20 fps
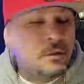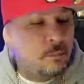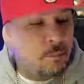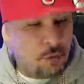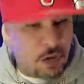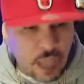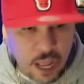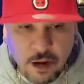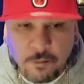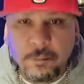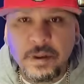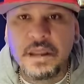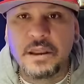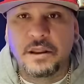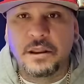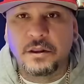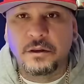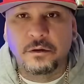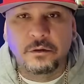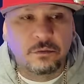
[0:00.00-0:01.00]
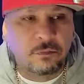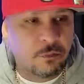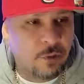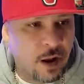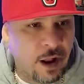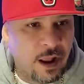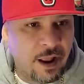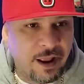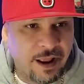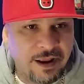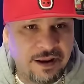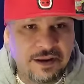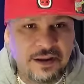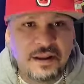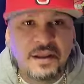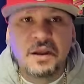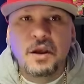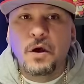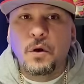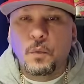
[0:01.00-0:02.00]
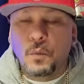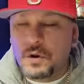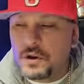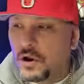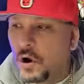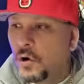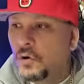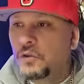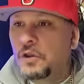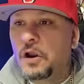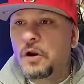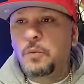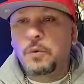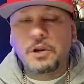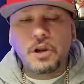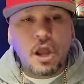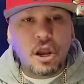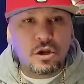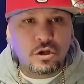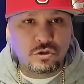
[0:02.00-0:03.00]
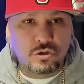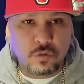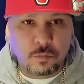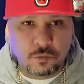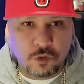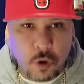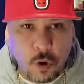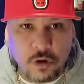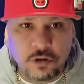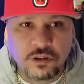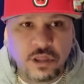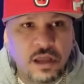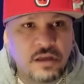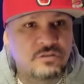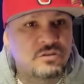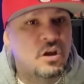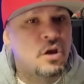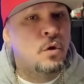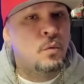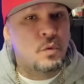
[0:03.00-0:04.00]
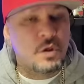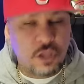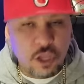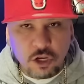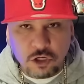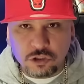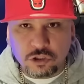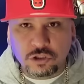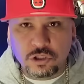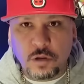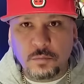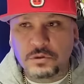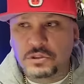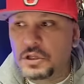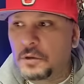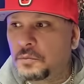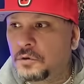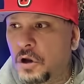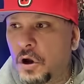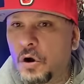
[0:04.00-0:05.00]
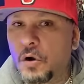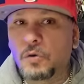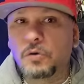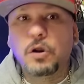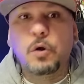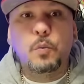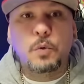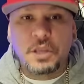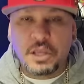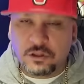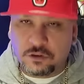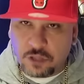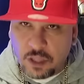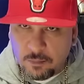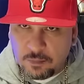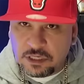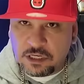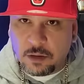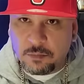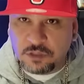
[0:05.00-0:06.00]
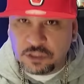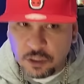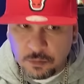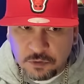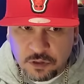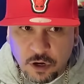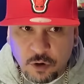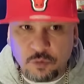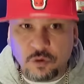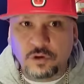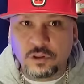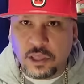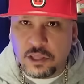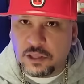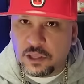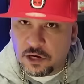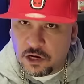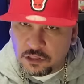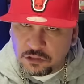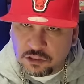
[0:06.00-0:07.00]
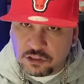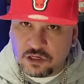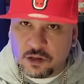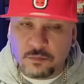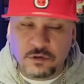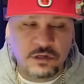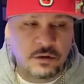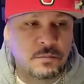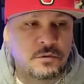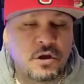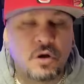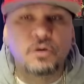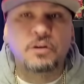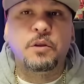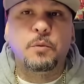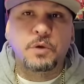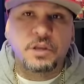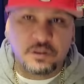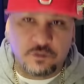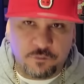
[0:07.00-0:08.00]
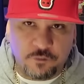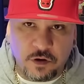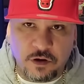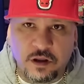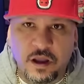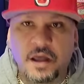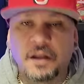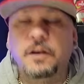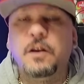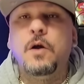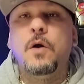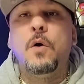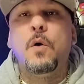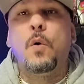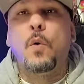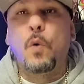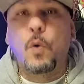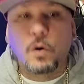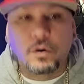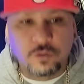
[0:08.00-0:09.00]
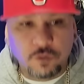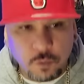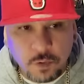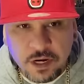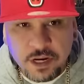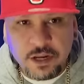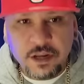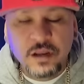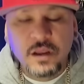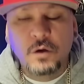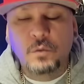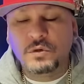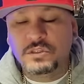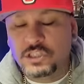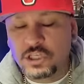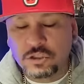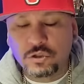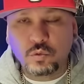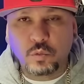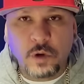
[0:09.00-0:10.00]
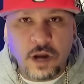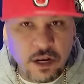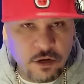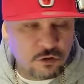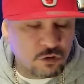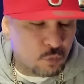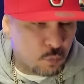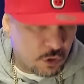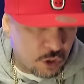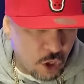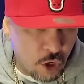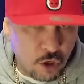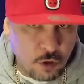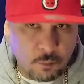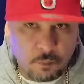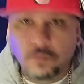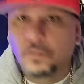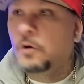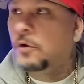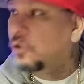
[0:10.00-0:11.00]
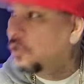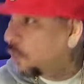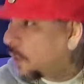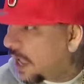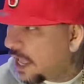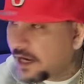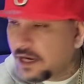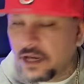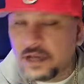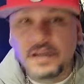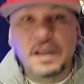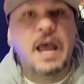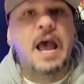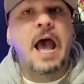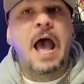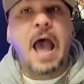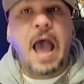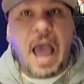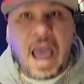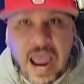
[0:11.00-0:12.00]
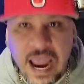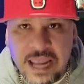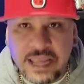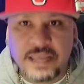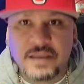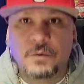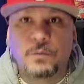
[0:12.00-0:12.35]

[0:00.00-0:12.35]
Plan B, right? We go there. We knock us some tortas. We get us a double dip cone. We get them a double dip cone, or they get us a double dip cone, and then we get the fuck on. Or three, we see some rangers and we kill them. You ready? Hike,